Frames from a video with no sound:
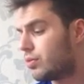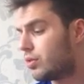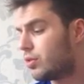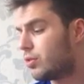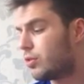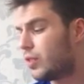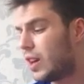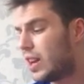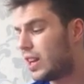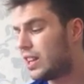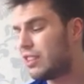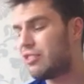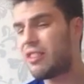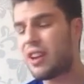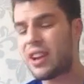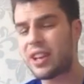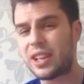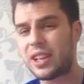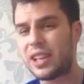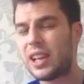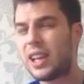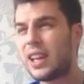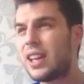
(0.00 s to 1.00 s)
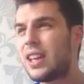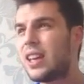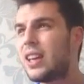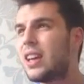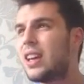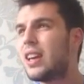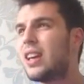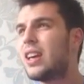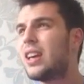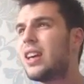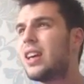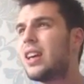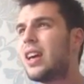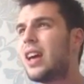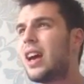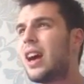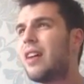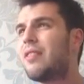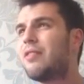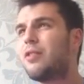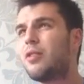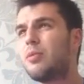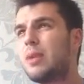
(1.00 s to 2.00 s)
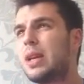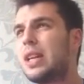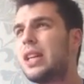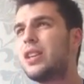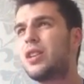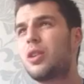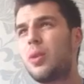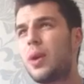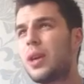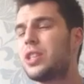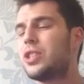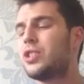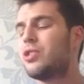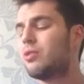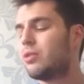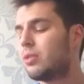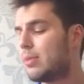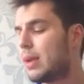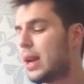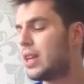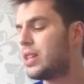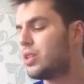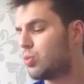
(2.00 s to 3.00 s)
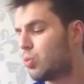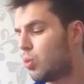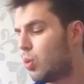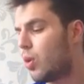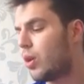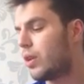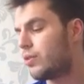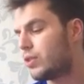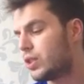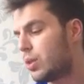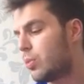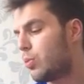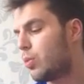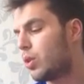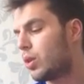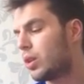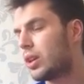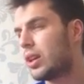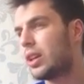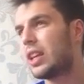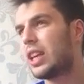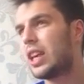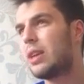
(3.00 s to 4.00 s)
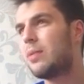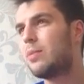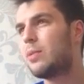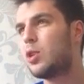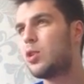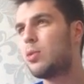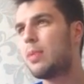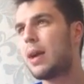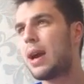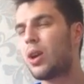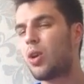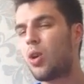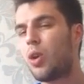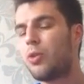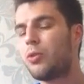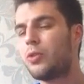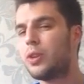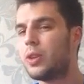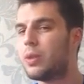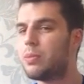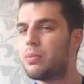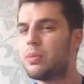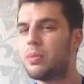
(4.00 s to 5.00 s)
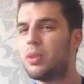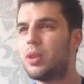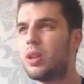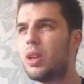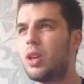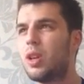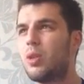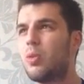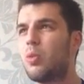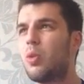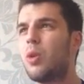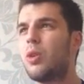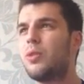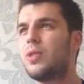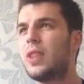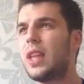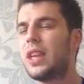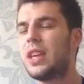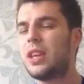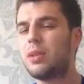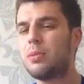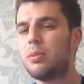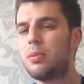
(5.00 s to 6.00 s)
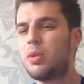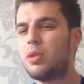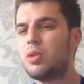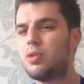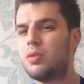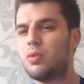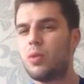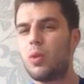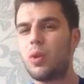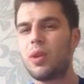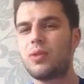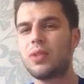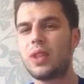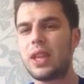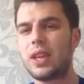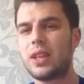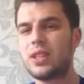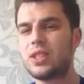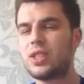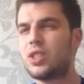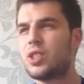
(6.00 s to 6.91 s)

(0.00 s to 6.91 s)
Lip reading: fairly regularly. And for me, the question remains, what if someone can keep Eubank off them? What if they can move? What if they can